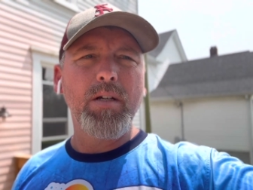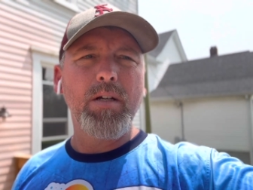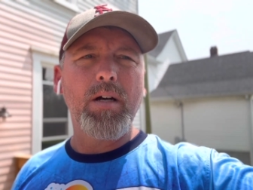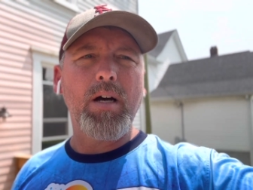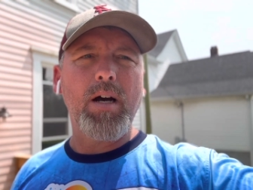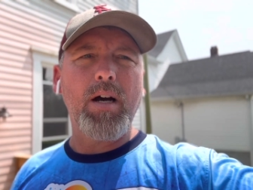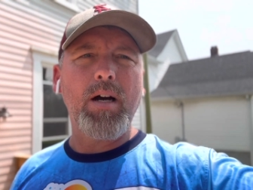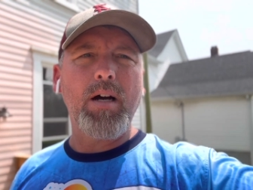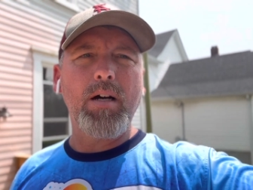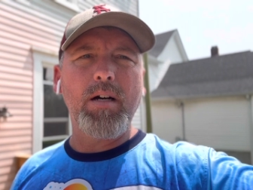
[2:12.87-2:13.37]

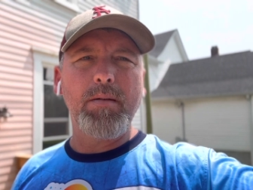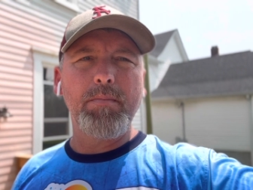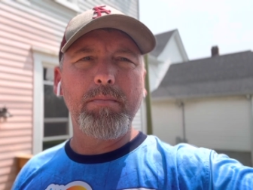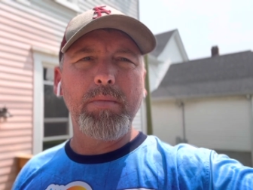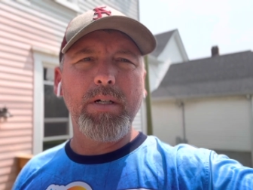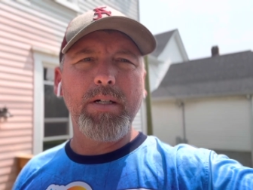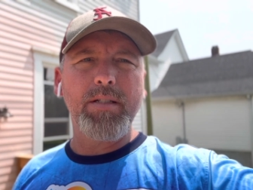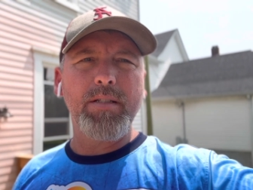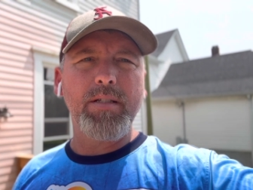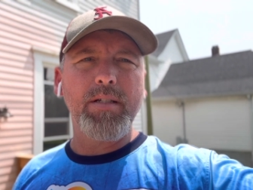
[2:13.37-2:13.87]

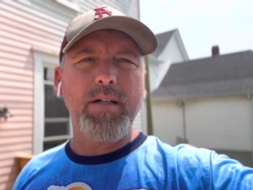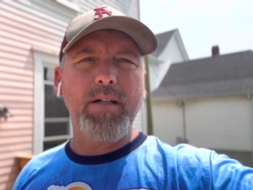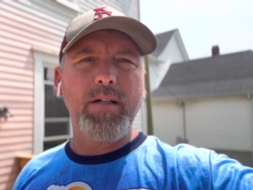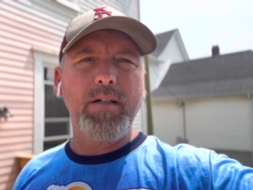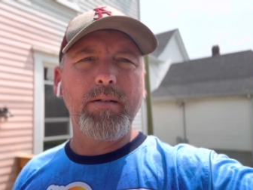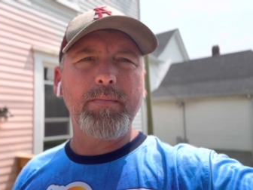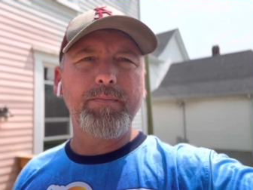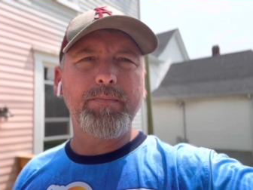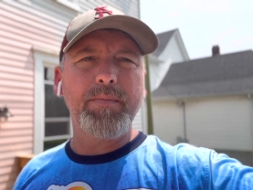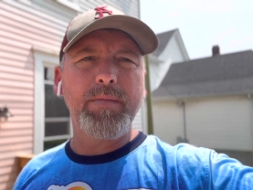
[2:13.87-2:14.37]

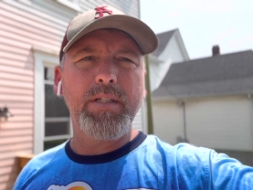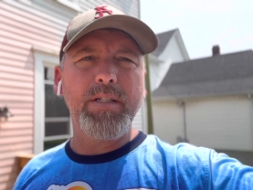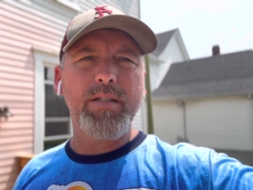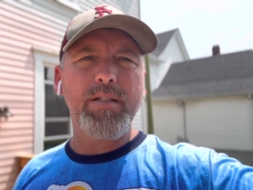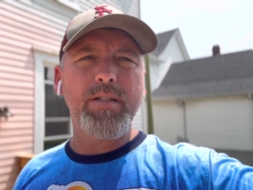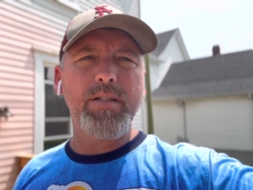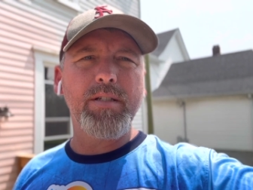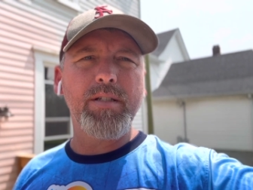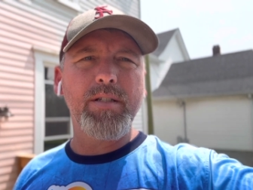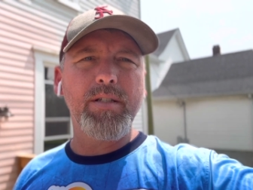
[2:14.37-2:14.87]
But this
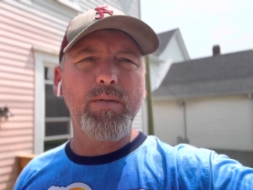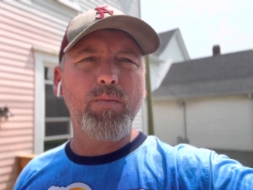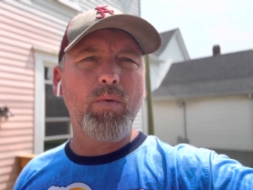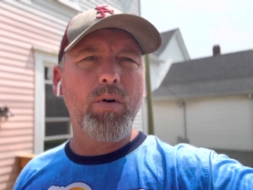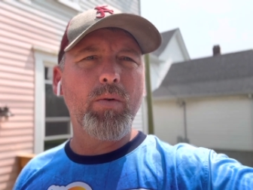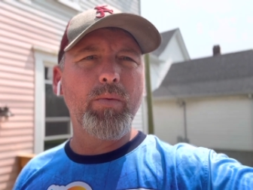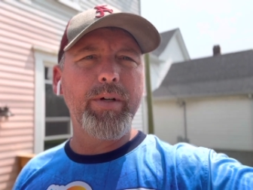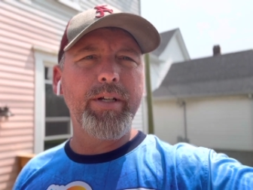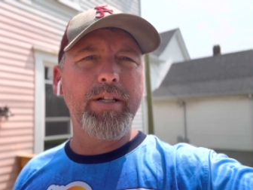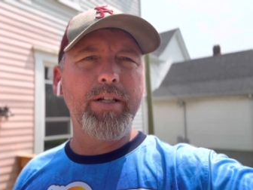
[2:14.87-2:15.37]
is
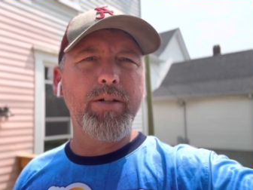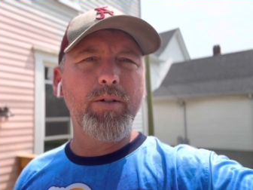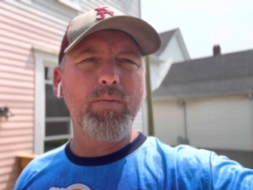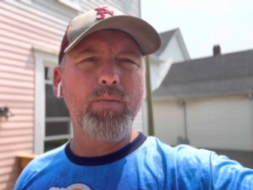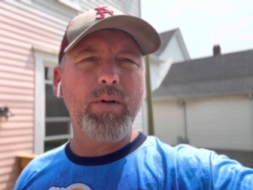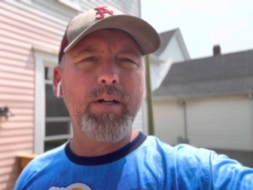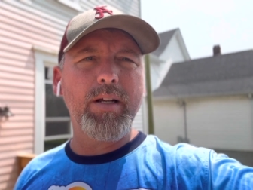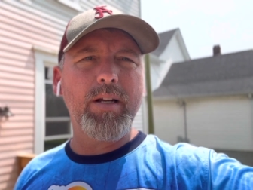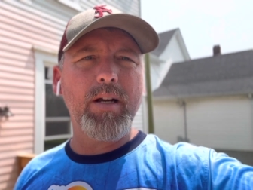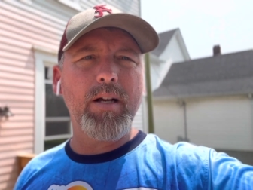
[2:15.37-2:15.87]
what we do
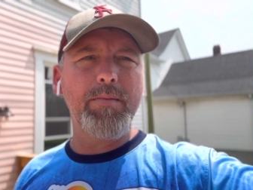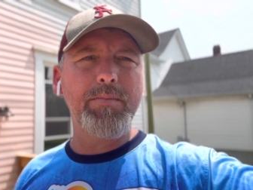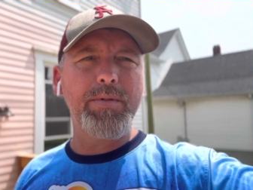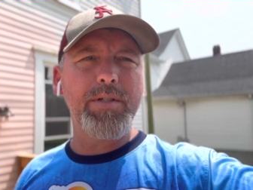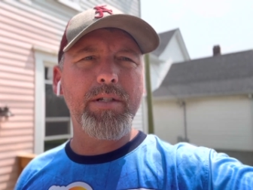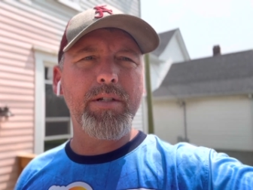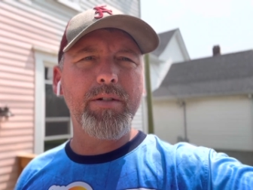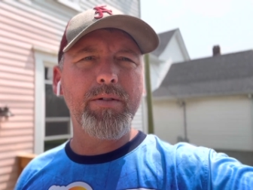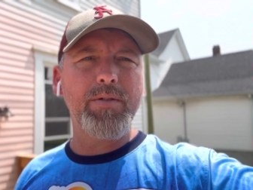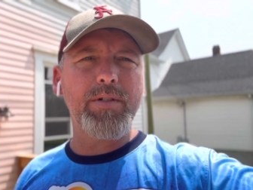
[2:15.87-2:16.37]
when it comes
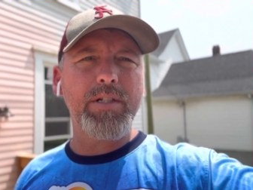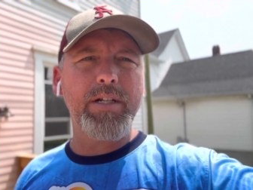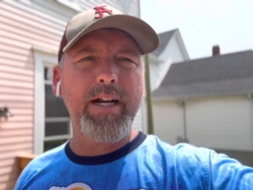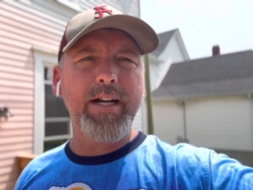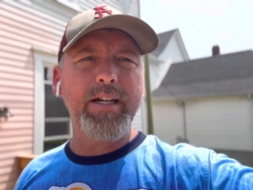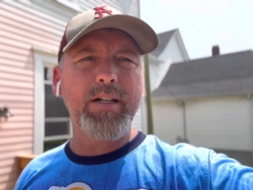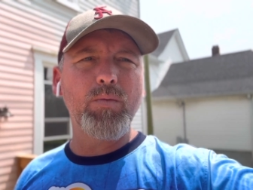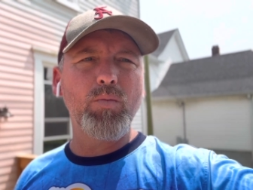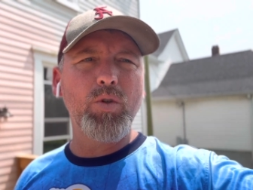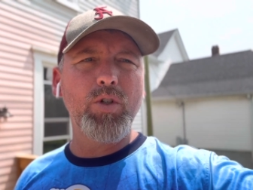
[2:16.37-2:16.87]
to
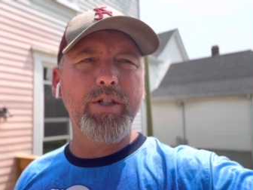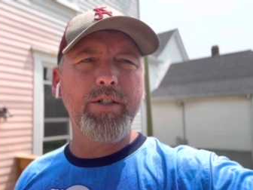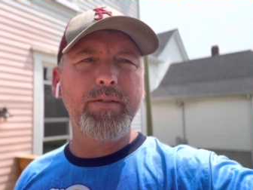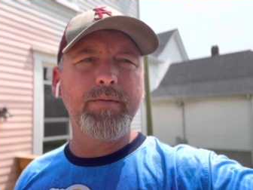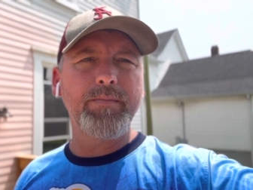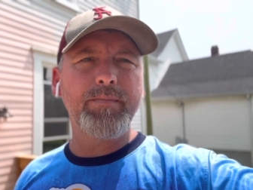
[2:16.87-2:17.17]
staining wood.